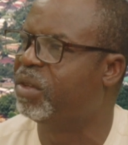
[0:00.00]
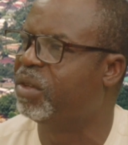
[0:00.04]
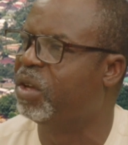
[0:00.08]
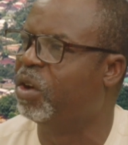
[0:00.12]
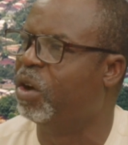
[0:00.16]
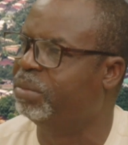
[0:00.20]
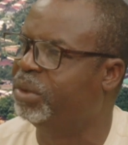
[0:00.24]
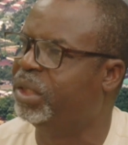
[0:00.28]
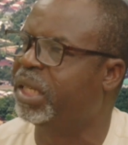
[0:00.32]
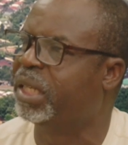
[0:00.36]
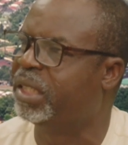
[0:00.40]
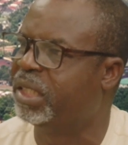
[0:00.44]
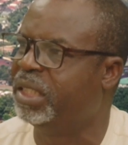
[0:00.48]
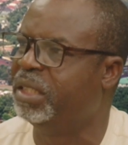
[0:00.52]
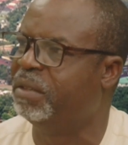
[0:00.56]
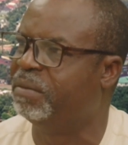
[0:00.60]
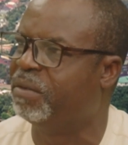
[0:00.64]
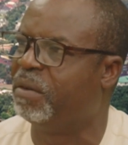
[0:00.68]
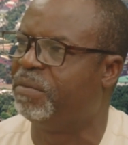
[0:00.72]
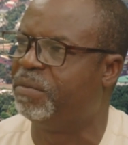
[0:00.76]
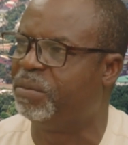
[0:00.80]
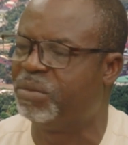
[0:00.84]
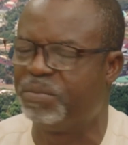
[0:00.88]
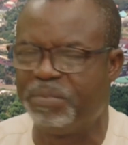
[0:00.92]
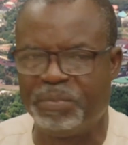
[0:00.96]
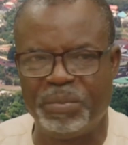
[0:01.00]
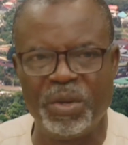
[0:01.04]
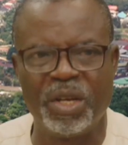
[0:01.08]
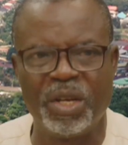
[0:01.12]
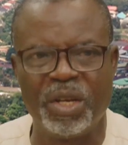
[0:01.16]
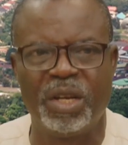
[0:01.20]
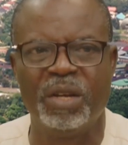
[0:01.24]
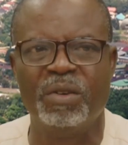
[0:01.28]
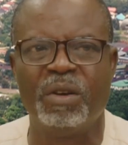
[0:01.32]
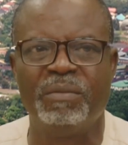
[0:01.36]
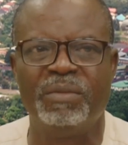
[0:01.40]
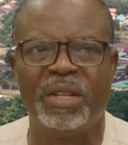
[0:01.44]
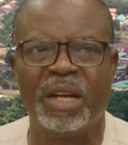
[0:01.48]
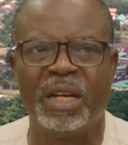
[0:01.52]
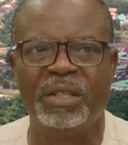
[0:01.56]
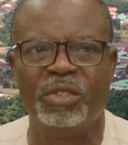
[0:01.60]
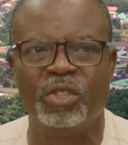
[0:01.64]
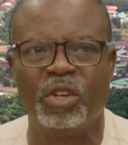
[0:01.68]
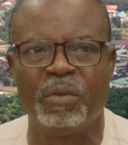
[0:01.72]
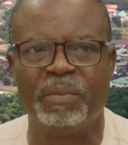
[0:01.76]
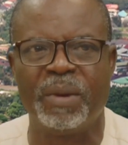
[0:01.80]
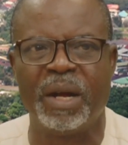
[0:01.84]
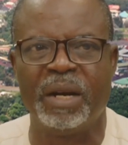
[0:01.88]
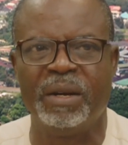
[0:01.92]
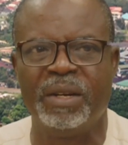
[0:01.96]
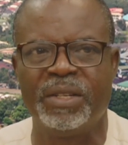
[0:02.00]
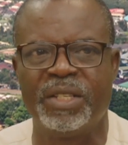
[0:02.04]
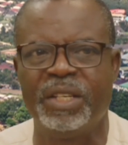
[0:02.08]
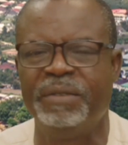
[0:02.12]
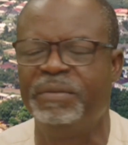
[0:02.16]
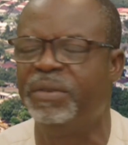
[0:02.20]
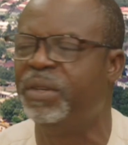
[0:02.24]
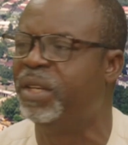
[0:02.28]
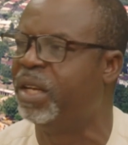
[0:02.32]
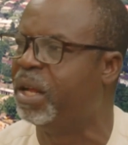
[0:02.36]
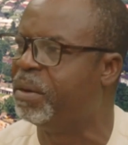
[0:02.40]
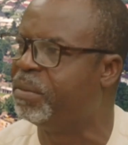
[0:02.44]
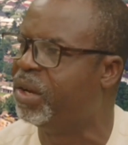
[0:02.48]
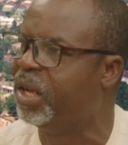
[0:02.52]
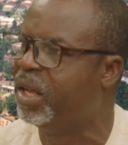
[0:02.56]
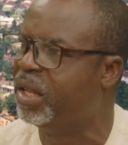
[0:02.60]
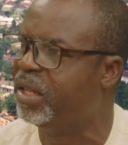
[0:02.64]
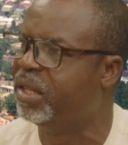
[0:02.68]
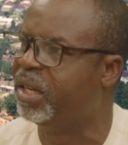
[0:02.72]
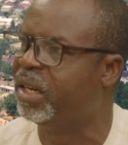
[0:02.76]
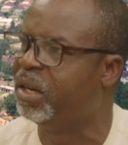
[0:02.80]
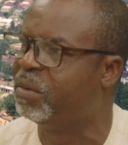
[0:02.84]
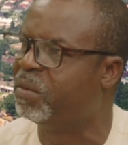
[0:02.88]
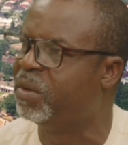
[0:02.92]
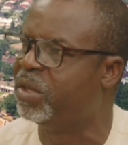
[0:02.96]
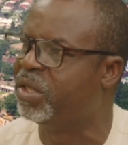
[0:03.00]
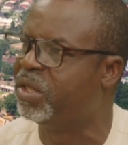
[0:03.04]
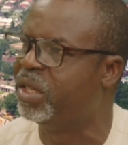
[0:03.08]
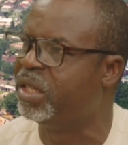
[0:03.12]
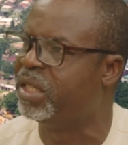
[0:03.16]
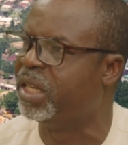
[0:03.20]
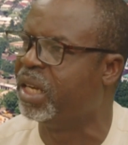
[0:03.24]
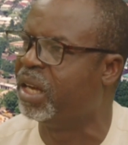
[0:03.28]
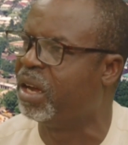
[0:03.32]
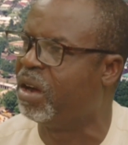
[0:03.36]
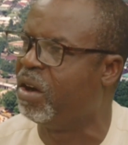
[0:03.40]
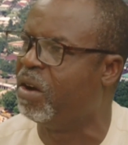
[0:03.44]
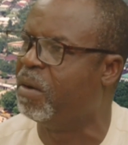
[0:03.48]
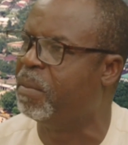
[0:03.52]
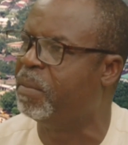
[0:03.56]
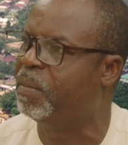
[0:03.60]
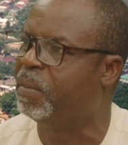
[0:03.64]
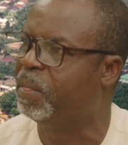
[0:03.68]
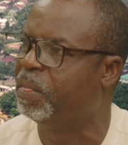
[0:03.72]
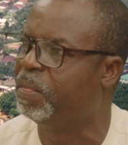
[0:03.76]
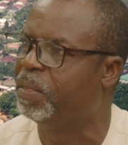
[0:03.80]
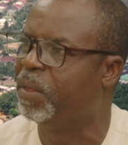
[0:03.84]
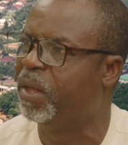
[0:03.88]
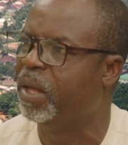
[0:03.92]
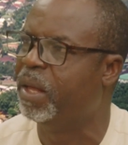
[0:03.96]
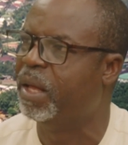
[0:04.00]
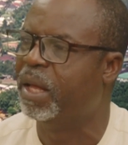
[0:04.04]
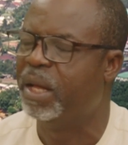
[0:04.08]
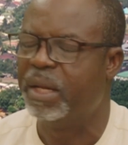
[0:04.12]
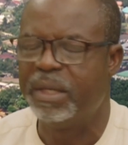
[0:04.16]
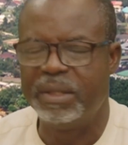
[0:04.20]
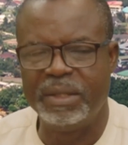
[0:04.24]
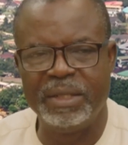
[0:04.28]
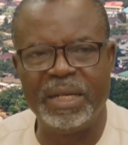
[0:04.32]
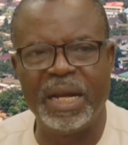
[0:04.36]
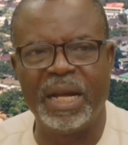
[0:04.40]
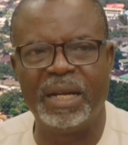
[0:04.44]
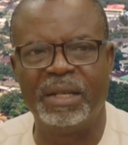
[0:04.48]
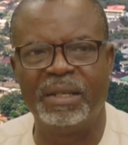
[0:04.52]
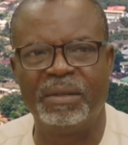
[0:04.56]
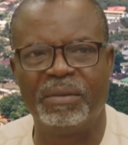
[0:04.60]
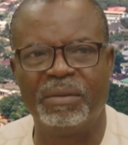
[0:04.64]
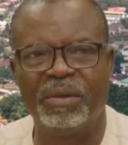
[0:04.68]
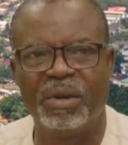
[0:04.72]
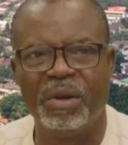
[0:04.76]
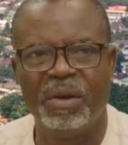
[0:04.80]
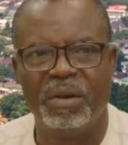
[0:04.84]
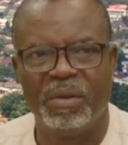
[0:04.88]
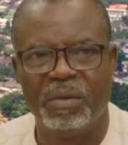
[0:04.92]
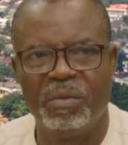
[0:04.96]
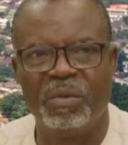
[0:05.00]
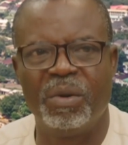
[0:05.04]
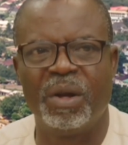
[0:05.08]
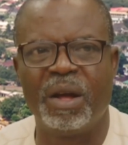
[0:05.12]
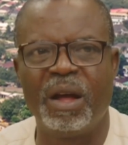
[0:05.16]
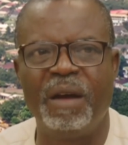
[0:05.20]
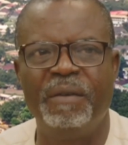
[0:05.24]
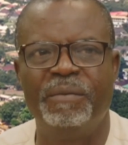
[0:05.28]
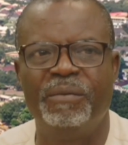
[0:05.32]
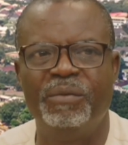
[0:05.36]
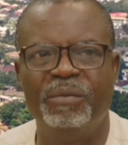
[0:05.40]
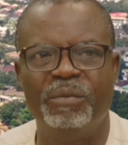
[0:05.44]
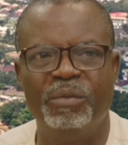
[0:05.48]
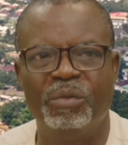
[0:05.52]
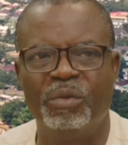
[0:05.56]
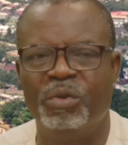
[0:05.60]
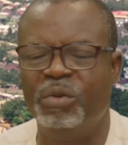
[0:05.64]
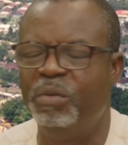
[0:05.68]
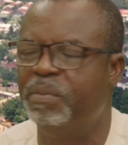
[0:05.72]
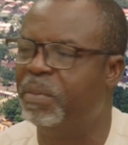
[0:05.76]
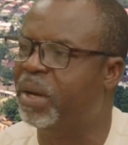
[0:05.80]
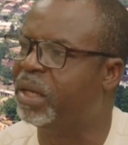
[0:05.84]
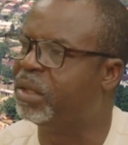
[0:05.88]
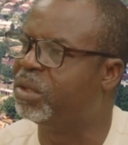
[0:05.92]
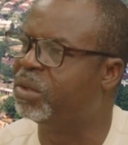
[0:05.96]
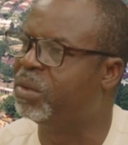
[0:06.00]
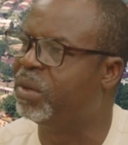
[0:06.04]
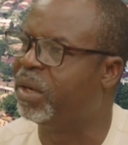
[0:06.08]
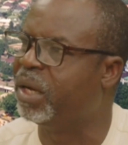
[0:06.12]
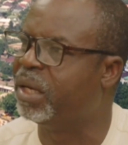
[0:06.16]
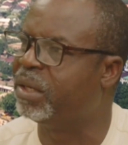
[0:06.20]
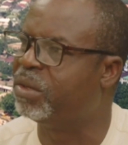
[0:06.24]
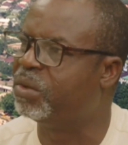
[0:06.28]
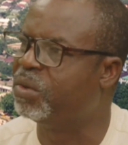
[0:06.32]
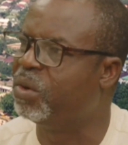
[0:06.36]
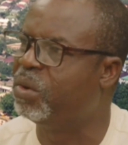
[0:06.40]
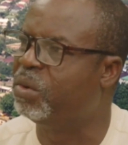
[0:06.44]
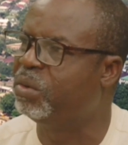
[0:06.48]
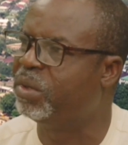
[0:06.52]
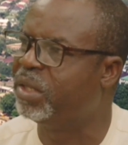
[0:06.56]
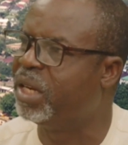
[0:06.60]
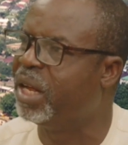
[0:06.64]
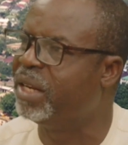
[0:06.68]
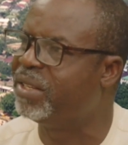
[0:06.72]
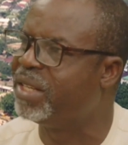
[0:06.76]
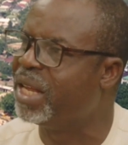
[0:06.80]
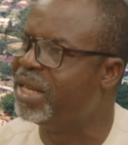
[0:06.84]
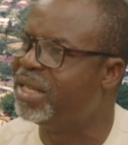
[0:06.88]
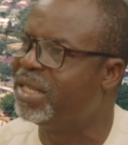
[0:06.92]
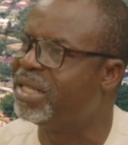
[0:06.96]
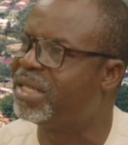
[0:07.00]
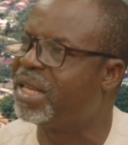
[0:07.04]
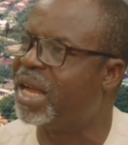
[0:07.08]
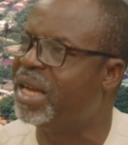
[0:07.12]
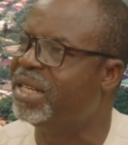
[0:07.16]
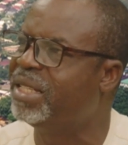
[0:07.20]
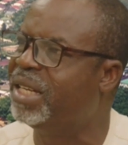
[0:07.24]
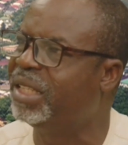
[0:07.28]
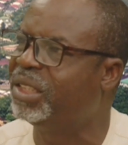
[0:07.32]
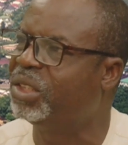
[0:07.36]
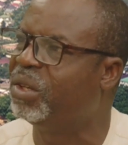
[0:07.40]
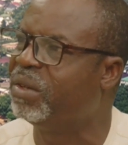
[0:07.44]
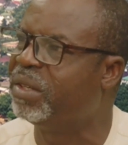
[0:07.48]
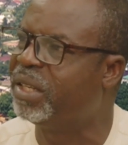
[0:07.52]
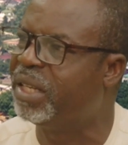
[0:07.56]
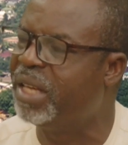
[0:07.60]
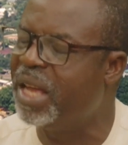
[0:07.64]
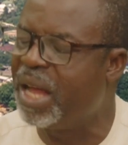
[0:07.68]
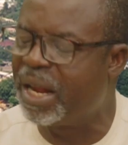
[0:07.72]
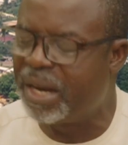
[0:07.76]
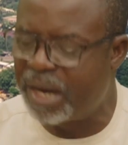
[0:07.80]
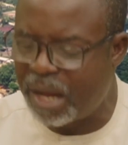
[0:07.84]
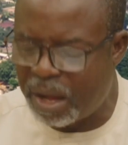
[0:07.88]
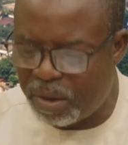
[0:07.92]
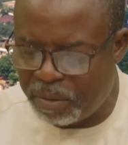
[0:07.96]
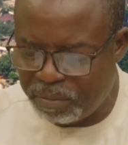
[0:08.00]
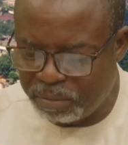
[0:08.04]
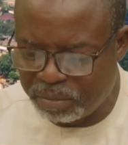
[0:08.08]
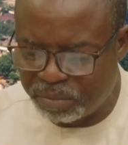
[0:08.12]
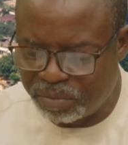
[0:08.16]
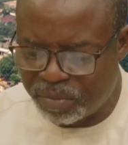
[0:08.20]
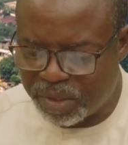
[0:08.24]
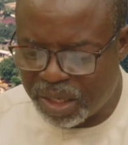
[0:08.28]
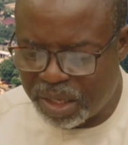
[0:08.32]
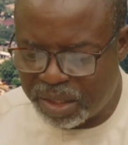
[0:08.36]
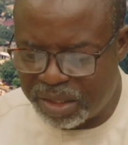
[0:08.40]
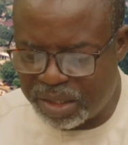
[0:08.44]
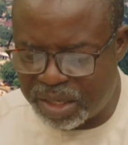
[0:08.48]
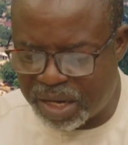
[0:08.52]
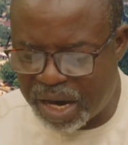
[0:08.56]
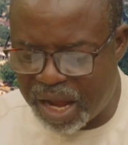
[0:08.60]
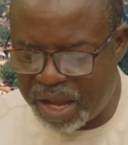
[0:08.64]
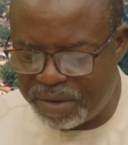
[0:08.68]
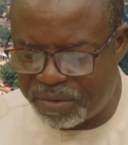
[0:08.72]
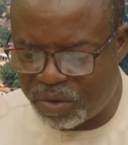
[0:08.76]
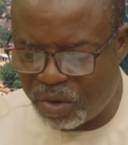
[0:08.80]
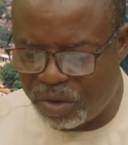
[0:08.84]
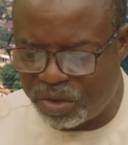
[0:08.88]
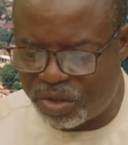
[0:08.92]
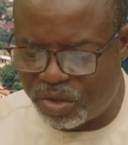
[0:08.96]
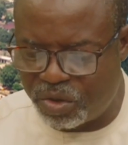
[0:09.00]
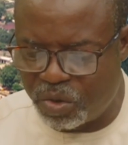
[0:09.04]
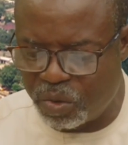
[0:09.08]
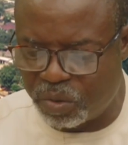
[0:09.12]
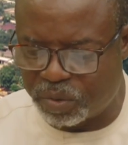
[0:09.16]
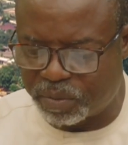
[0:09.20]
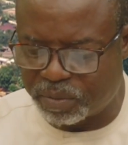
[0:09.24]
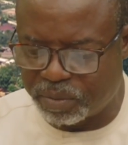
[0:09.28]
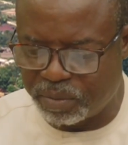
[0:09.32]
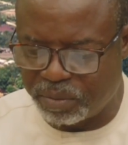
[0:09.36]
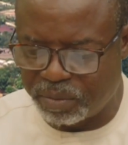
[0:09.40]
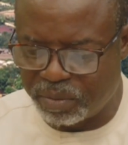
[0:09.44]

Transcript: objective of picking up that job and receiving the requisite income, then we have good mental health. So the sensitization here now drives us to